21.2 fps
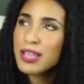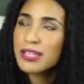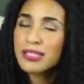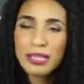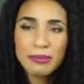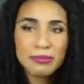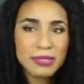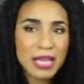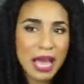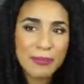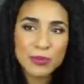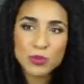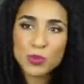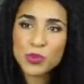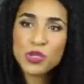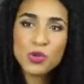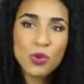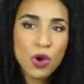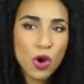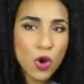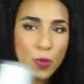Sometimes
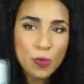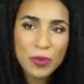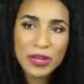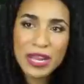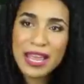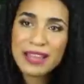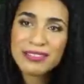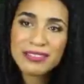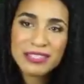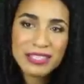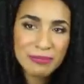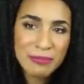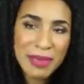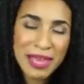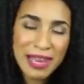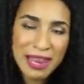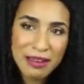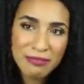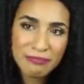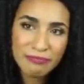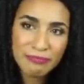when you open it and
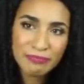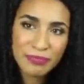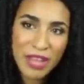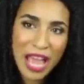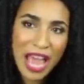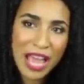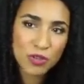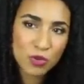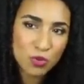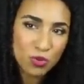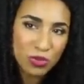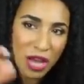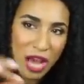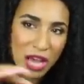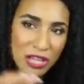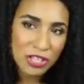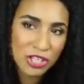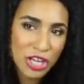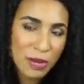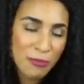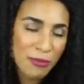smell it, and you
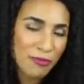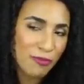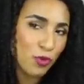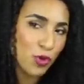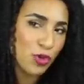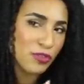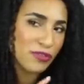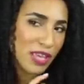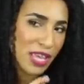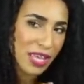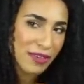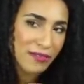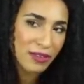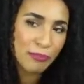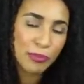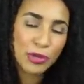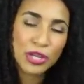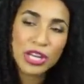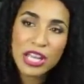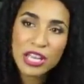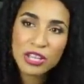touch it before you've even
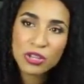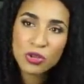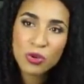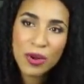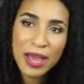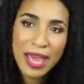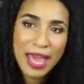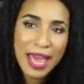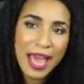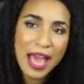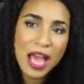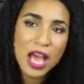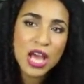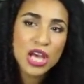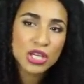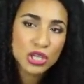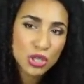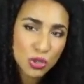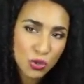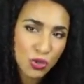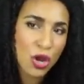put it in your hair,
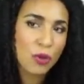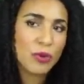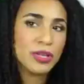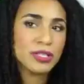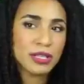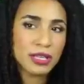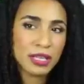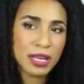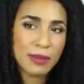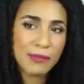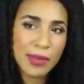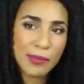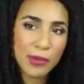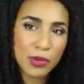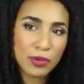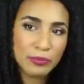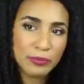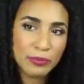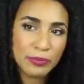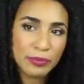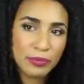you know it's gonna be
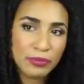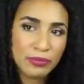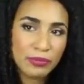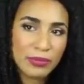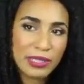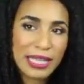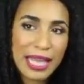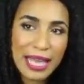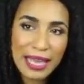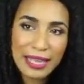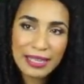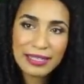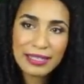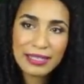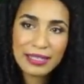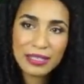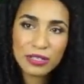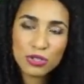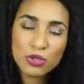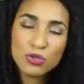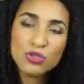bomb.
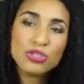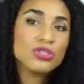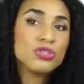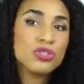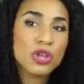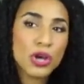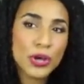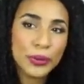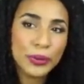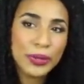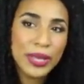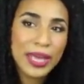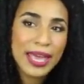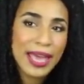Like, you just know.